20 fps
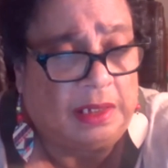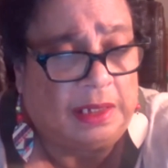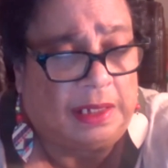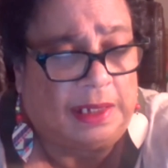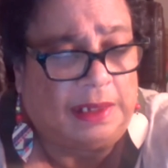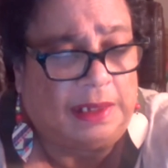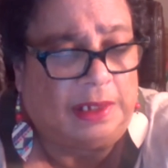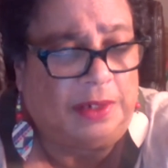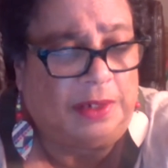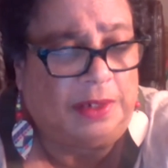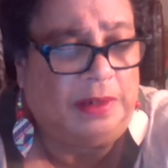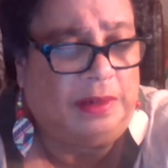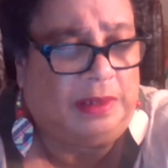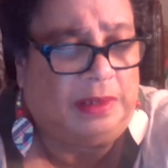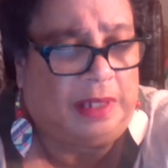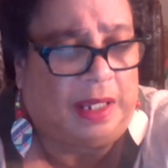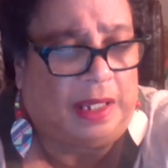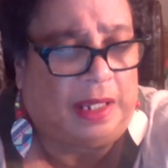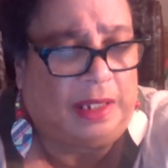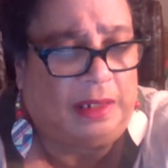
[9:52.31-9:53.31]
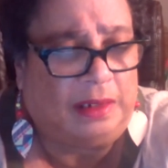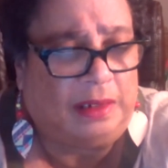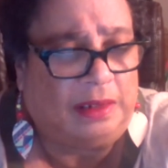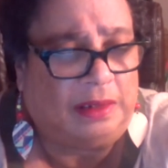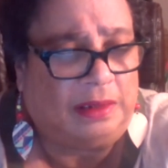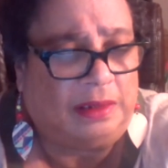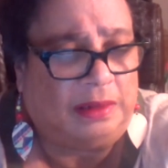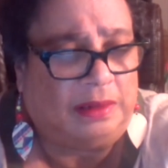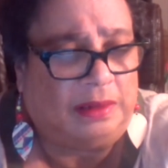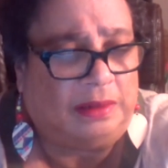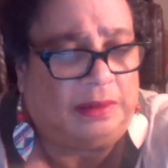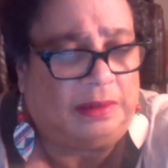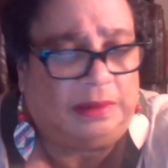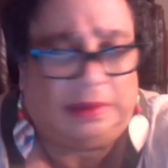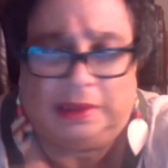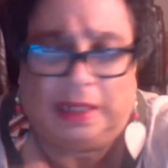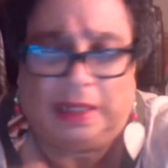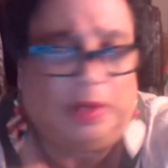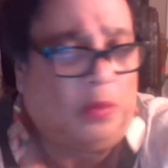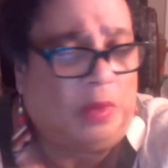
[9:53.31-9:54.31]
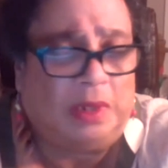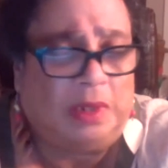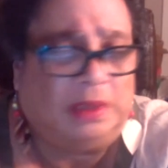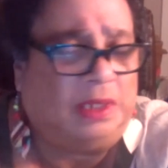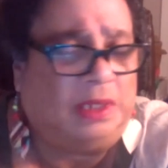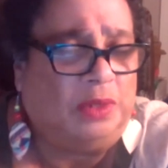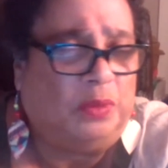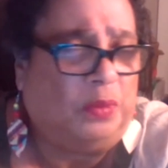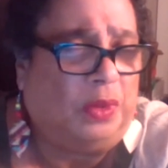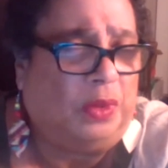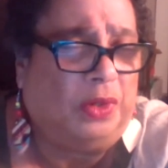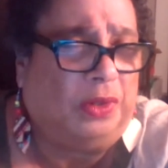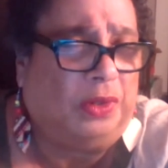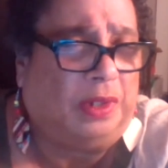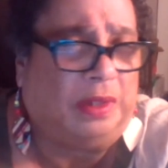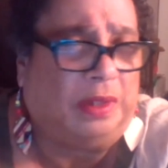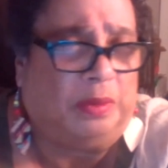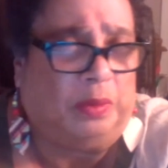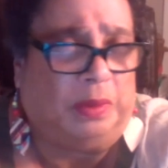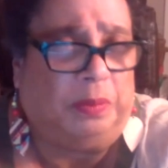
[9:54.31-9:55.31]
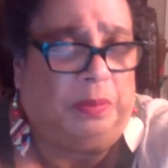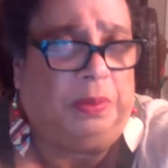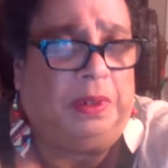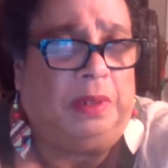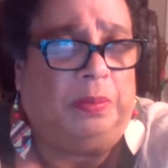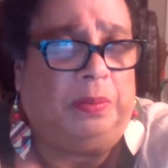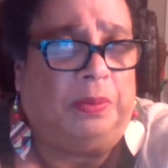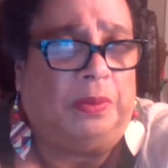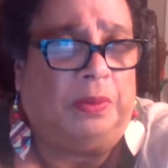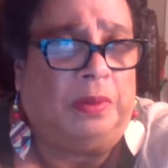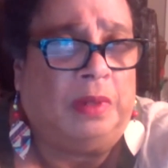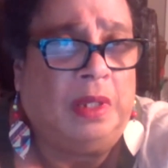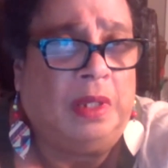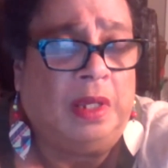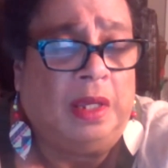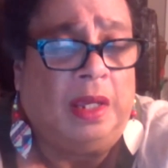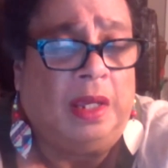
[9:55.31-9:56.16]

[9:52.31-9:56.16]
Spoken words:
I learned that that wasn't working with people.